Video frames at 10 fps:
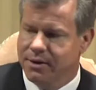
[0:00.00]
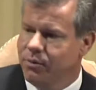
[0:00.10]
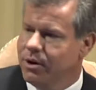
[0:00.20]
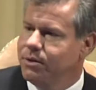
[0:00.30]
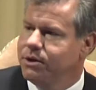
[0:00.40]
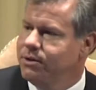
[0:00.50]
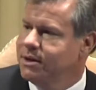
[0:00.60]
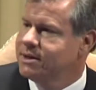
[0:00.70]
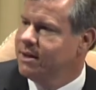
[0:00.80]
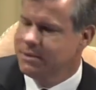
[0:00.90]
what do we do
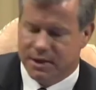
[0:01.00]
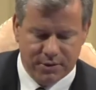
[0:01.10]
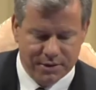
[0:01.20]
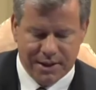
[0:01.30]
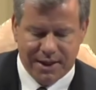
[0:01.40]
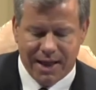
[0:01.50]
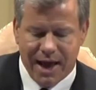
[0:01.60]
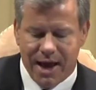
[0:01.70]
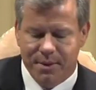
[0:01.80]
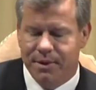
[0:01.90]
to stem cells in the
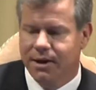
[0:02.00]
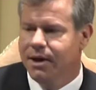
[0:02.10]
lab,